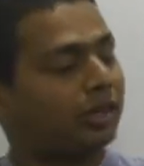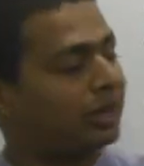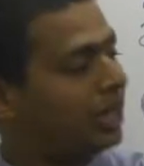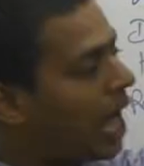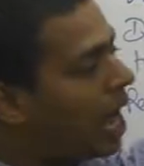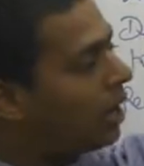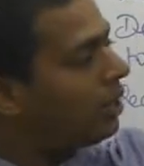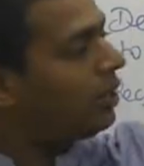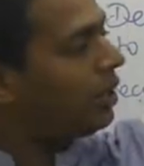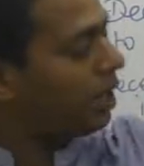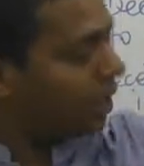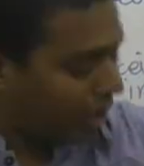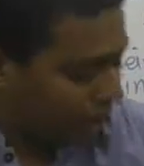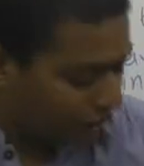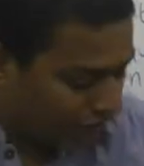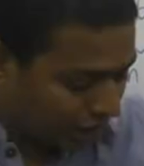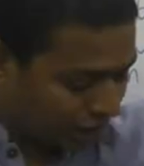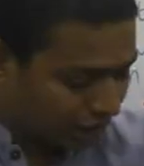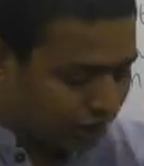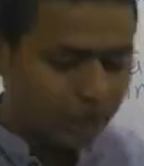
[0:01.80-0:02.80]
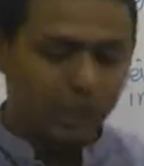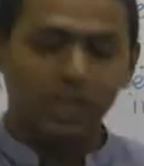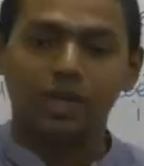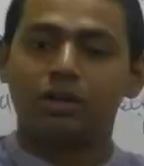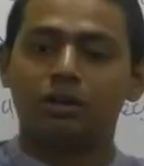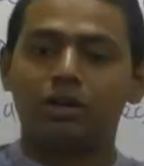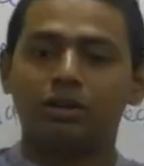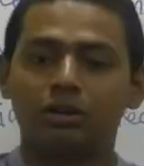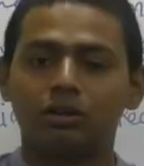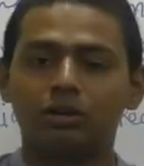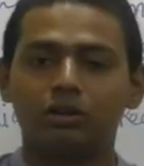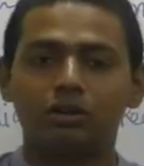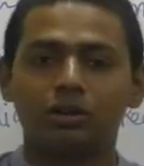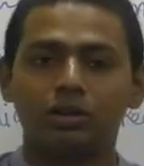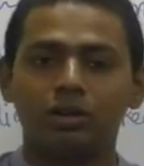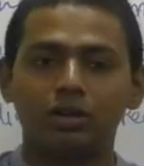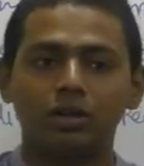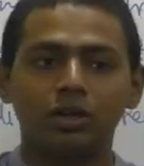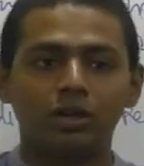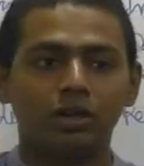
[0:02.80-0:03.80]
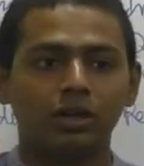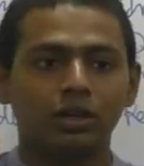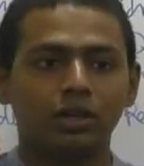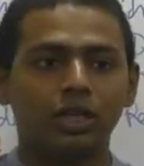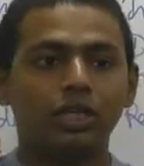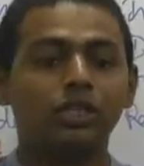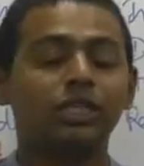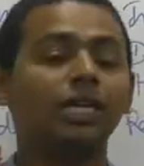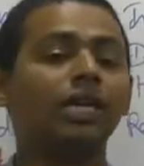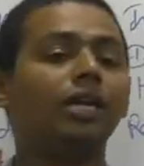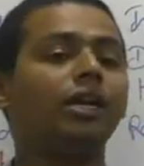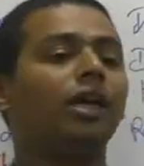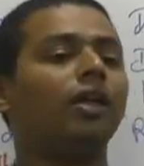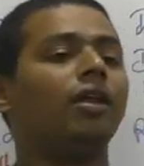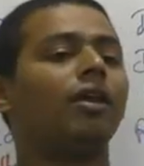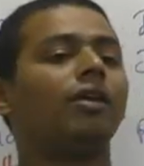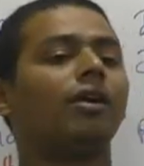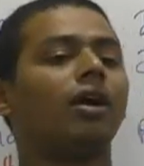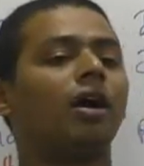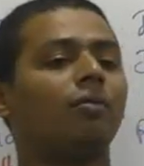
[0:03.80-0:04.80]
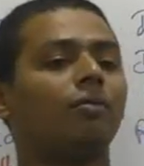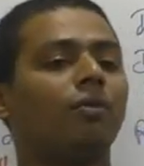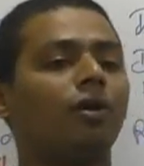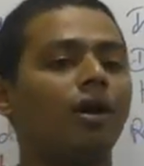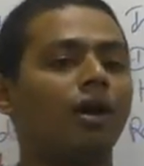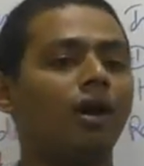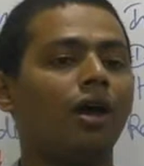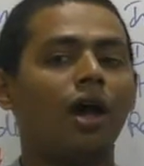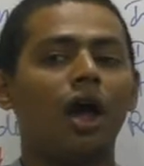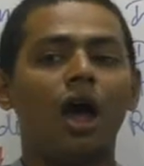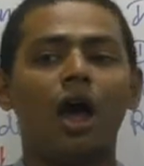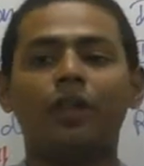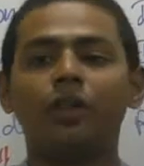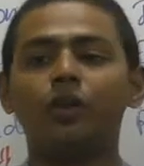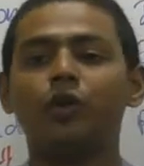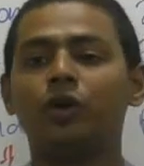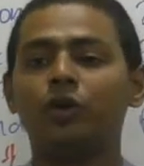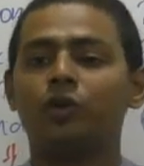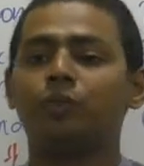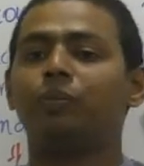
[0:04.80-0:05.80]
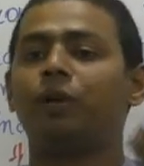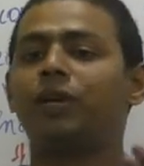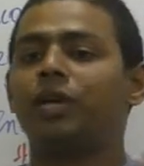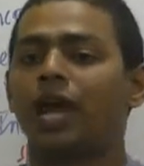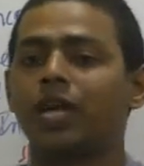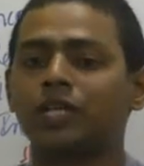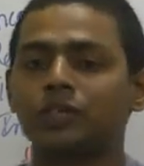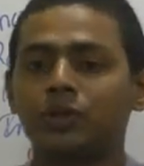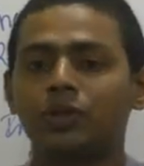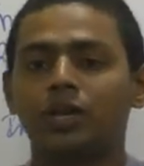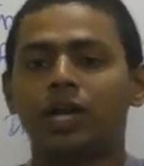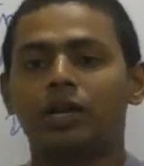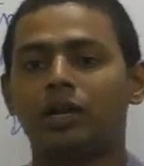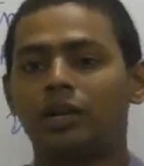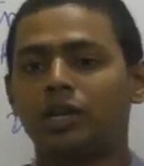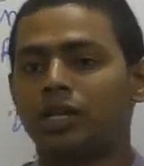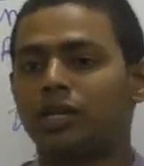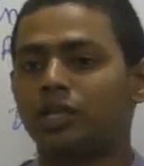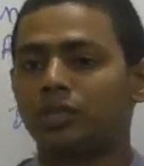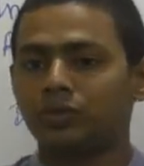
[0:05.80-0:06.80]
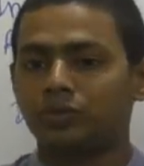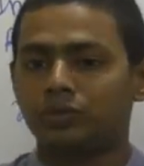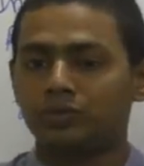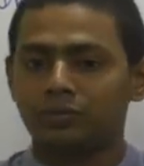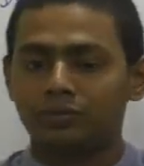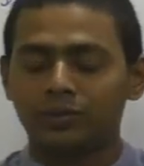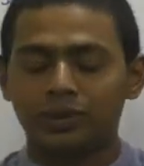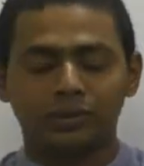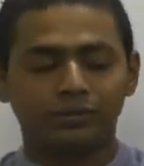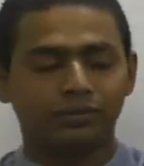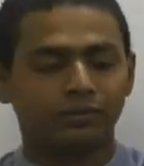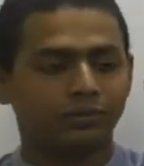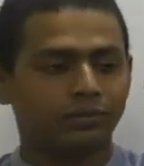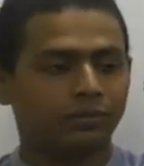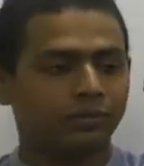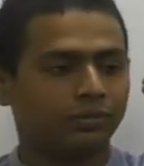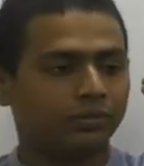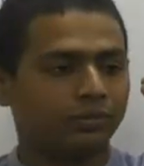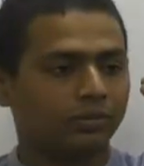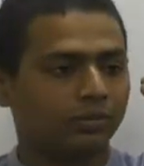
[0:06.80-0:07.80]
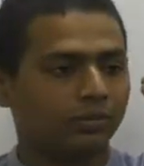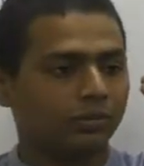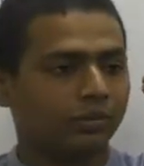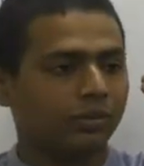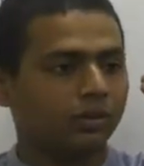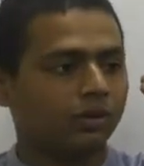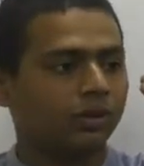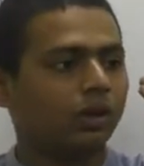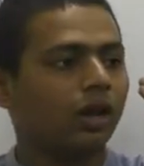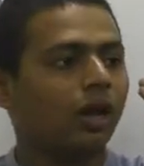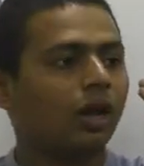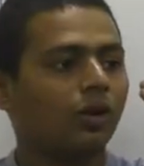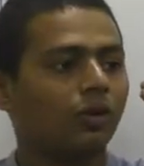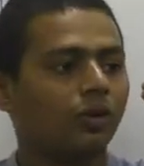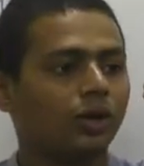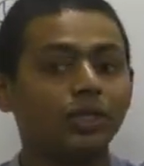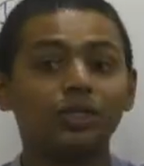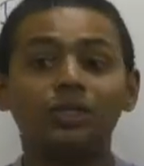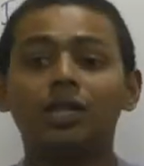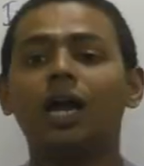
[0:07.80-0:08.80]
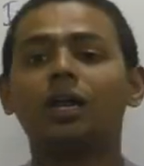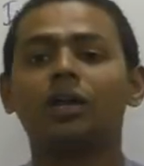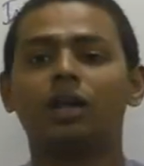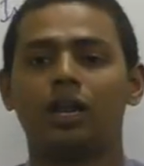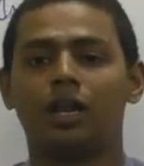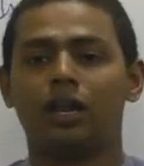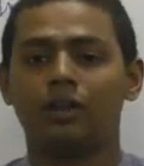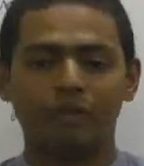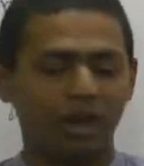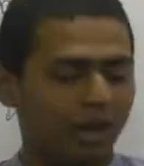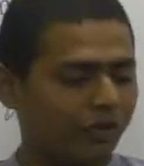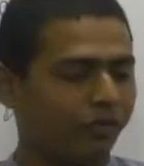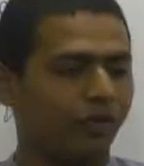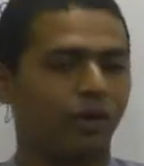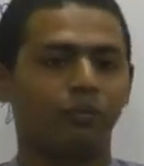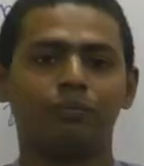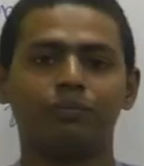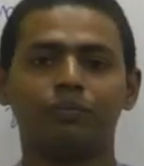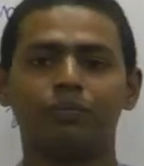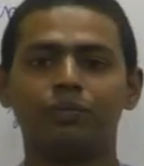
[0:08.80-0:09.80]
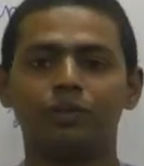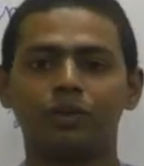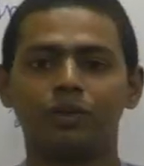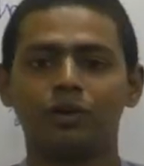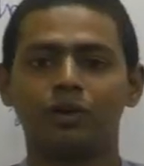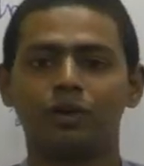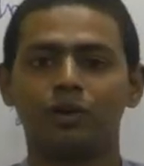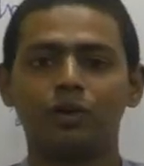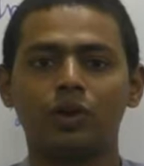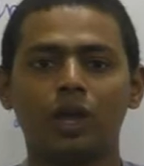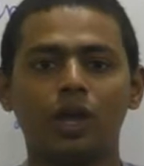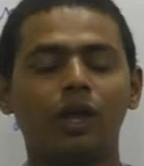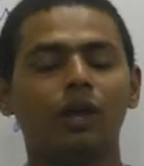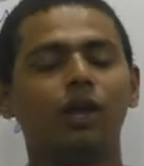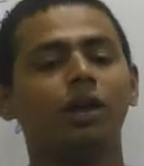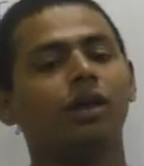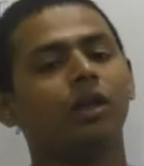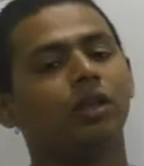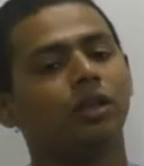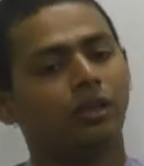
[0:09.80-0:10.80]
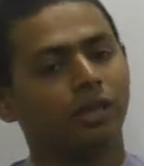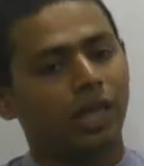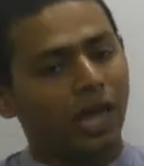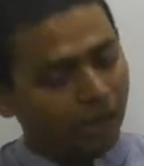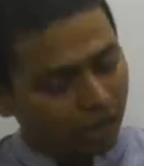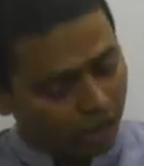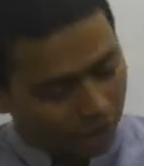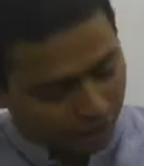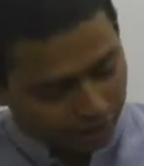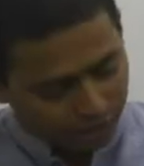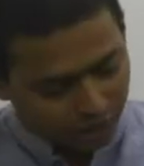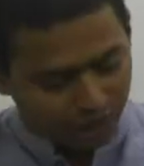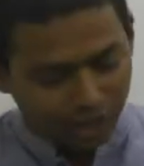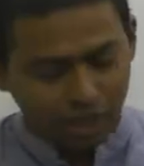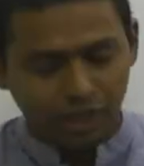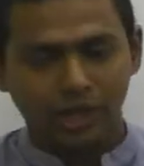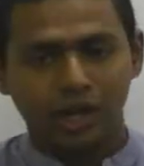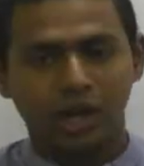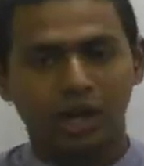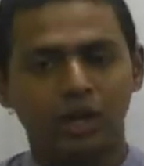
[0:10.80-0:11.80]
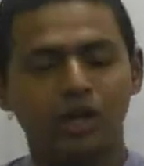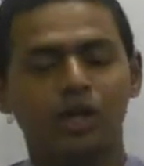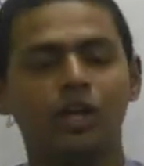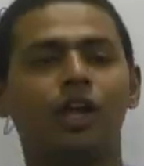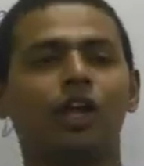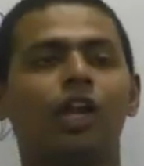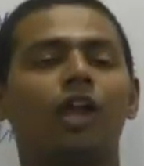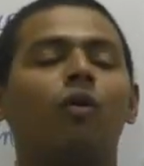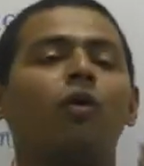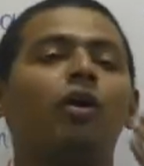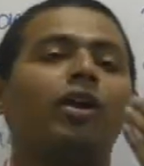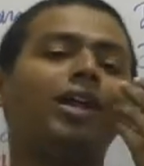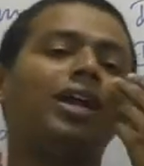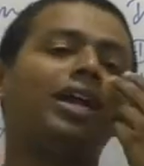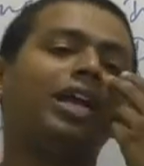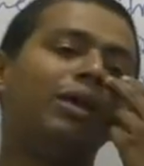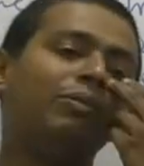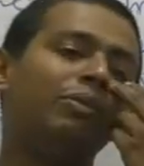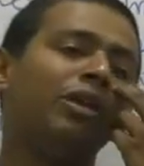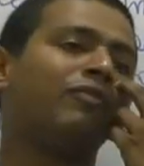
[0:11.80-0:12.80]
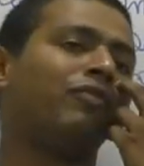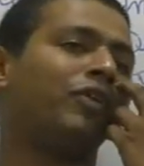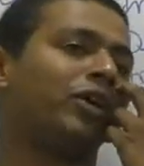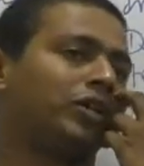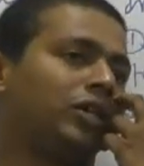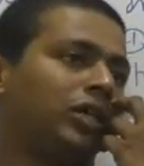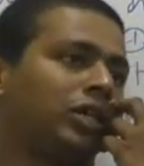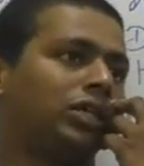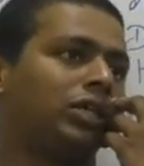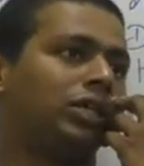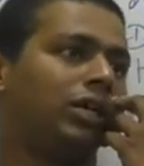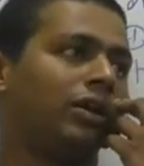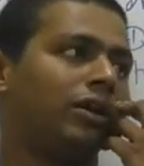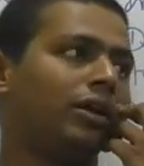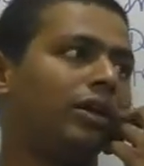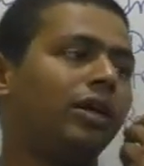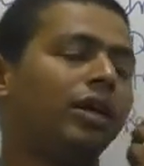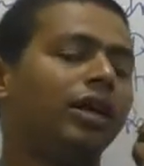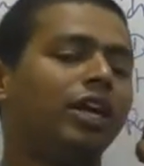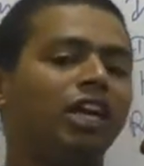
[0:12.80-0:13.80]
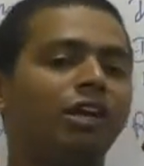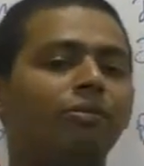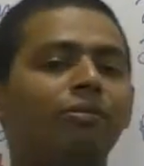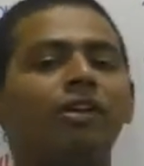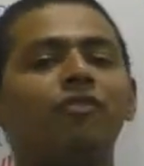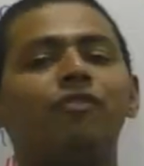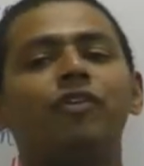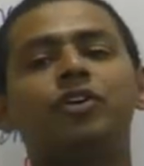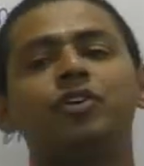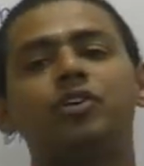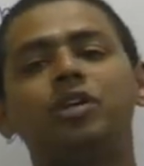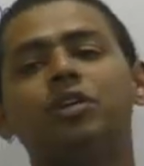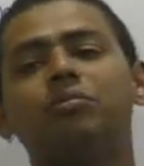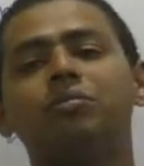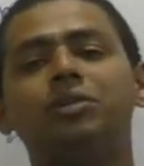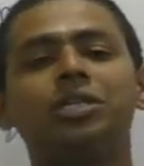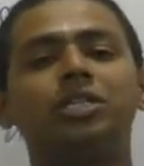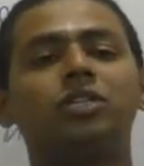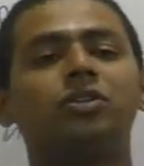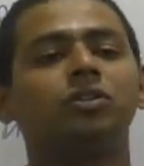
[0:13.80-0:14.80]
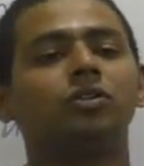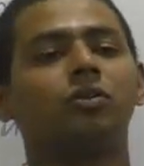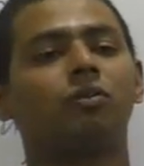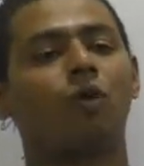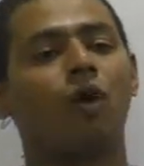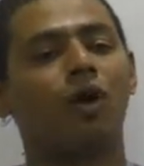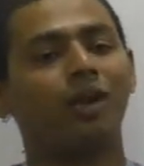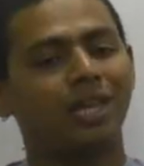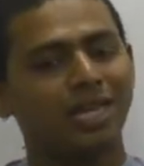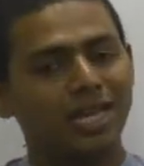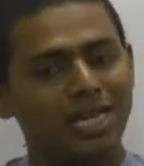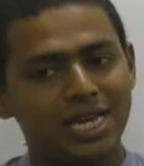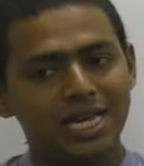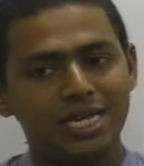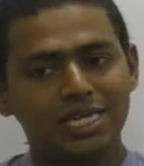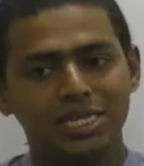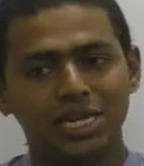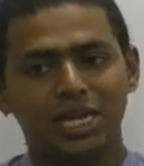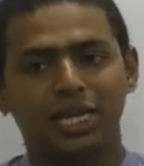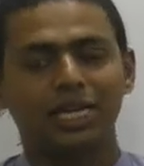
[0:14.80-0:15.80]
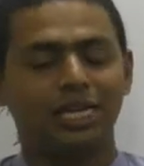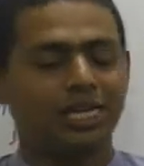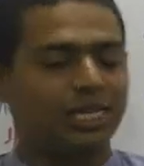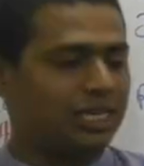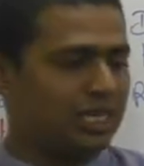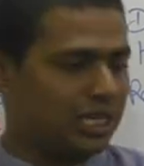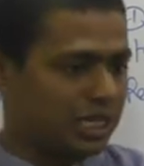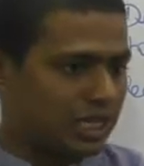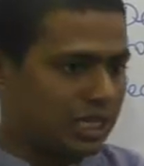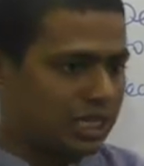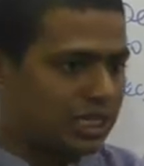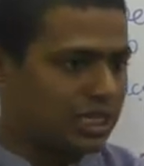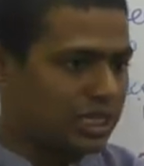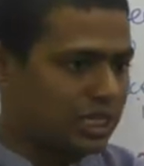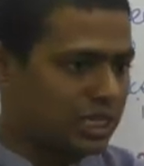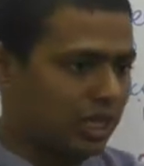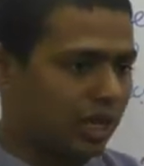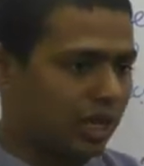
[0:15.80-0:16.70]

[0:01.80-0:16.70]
that tree is here it's indian income and you have to pay tax on that tree also yes. hello is that clear very firm okay that tree is in india now what is deeming fiction sir deeming fiction means what is is is